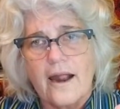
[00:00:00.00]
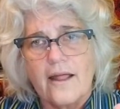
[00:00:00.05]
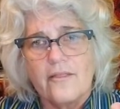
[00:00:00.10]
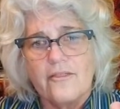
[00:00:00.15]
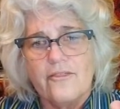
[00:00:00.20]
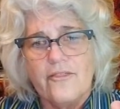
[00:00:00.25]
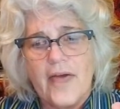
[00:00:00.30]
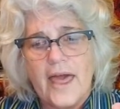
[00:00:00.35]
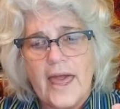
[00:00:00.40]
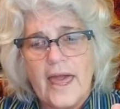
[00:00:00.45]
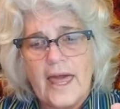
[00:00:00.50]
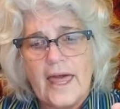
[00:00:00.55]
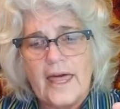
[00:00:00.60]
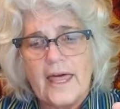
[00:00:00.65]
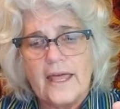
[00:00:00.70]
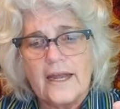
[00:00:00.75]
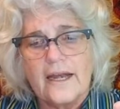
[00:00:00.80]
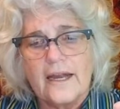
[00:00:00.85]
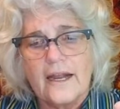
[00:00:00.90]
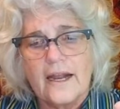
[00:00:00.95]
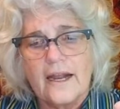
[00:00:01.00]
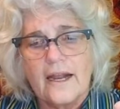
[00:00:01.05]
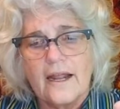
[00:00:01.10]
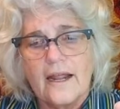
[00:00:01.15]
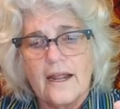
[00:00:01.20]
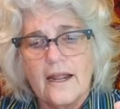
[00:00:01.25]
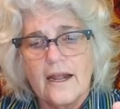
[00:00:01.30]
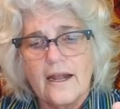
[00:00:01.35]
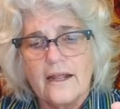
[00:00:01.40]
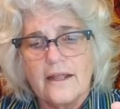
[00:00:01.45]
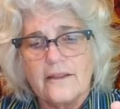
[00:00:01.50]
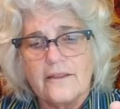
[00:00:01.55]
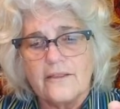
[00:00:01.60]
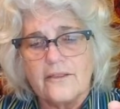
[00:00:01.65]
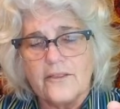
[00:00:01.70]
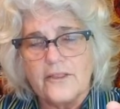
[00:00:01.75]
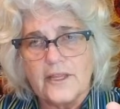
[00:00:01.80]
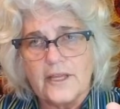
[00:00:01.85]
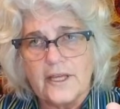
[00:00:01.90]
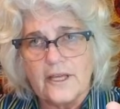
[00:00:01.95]
that
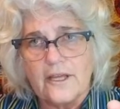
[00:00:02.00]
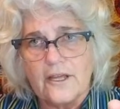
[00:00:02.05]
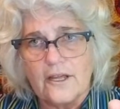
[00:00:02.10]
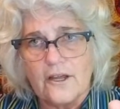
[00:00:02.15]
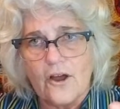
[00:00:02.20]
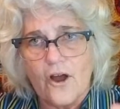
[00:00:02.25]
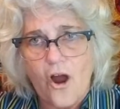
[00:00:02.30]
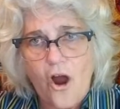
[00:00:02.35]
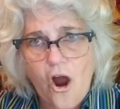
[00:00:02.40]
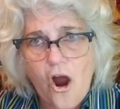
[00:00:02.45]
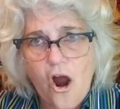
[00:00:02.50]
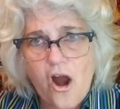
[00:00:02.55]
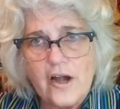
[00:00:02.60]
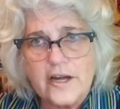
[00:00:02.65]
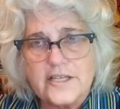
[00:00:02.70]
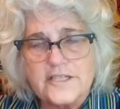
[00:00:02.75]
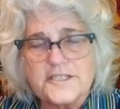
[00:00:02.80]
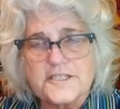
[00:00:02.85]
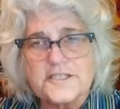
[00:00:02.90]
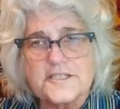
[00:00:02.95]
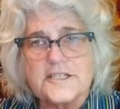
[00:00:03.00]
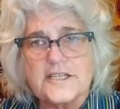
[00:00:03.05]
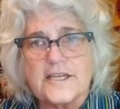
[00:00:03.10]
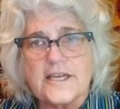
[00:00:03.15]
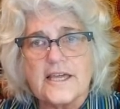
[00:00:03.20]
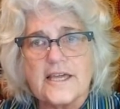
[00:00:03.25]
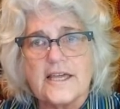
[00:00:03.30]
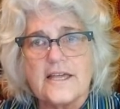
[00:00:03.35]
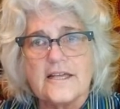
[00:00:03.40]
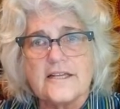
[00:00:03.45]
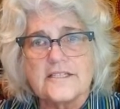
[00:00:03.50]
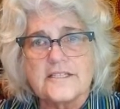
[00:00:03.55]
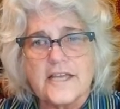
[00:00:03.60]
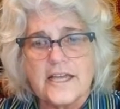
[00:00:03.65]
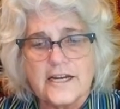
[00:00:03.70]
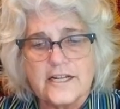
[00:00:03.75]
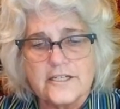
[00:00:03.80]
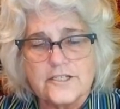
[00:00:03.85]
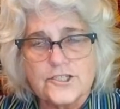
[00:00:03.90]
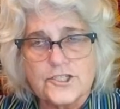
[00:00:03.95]
the artist sees
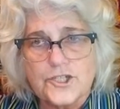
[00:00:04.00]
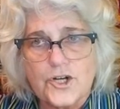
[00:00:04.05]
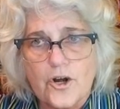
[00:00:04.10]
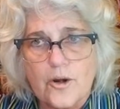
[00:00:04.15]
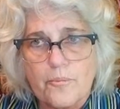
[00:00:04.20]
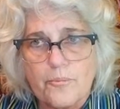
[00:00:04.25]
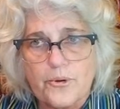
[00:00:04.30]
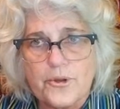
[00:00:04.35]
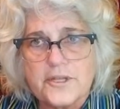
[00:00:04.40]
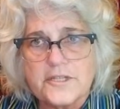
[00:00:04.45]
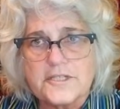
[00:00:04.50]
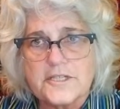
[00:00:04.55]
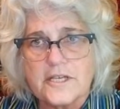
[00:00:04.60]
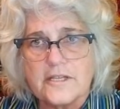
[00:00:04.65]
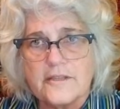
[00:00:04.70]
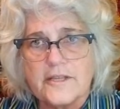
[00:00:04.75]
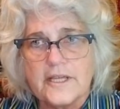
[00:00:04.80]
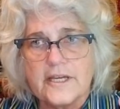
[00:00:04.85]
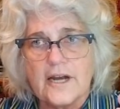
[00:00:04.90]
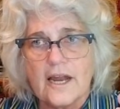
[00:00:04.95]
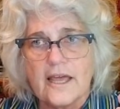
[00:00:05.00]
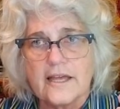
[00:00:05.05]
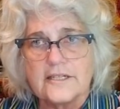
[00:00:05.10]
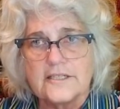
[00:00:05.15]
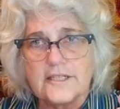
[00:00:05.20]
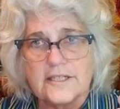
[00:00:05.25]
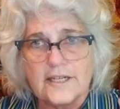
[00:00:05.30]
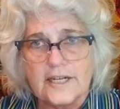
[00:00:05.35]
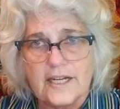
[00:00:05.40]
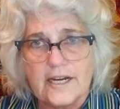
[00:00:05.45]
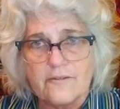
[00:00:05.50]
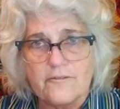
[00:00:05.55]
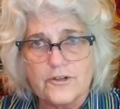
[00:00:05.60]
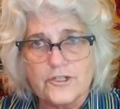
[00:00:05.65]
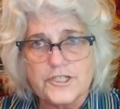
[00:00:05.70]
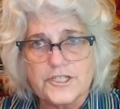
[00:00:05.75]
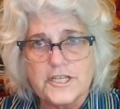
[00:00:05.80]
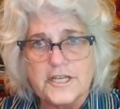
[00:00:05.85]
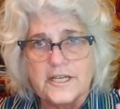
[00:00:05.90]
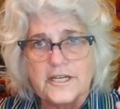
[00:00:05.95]
and interprets and then like
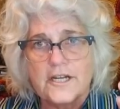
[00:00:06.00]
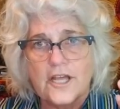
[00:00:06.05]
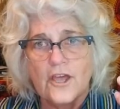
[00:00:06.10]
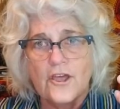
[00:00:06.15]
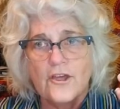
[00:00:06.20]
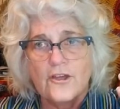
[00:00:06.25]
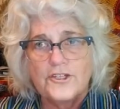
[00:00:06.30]
delivers it